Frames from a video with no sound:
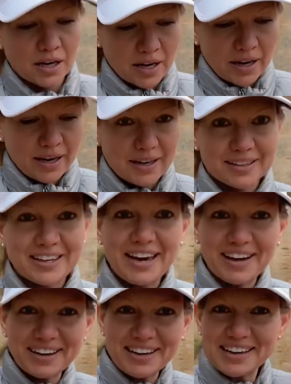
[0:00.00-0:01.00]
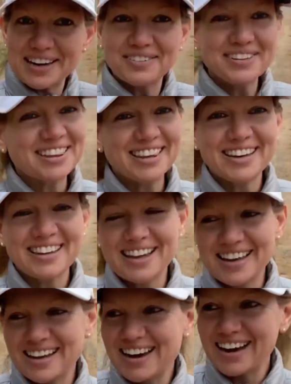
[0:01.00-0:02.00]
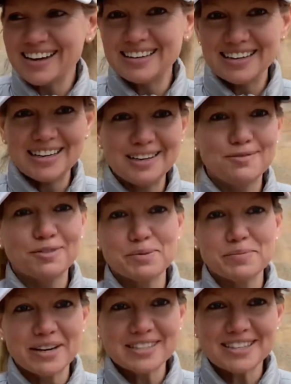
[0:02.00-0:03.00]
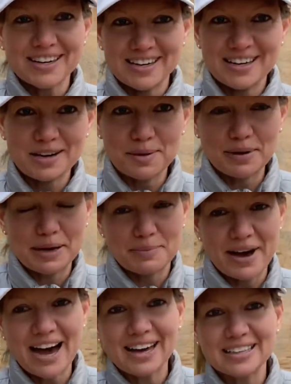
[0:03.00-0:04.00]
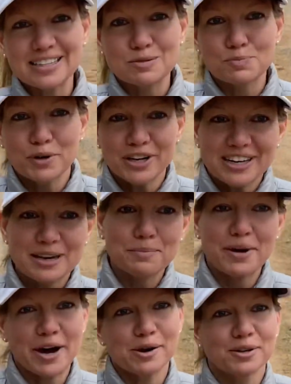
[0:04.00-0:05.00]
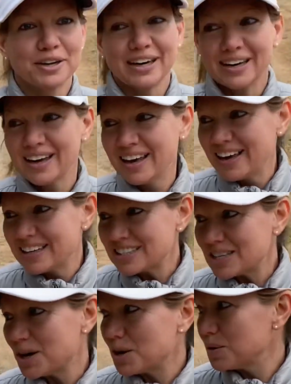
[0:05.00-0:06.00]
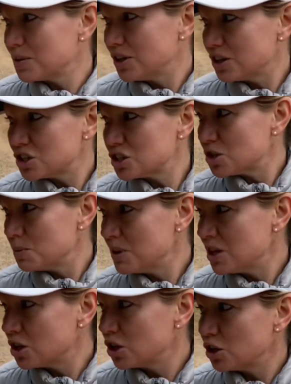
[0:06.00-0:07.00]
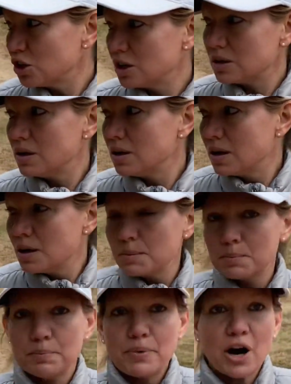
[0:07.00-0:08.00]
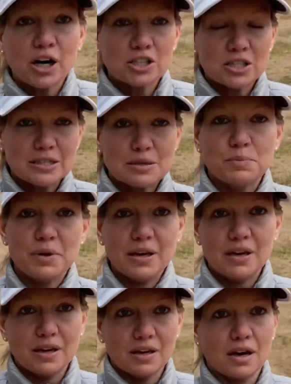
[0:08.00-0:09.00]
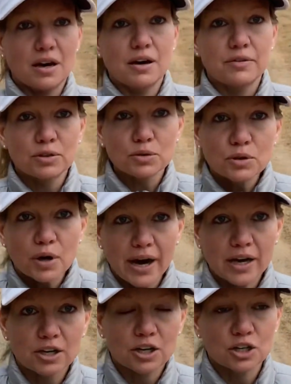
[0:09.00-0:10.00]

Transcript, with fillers: and carrying everything that I need for months on end on my back is pretty empowering. So there's so many good parts to being a thru hiker.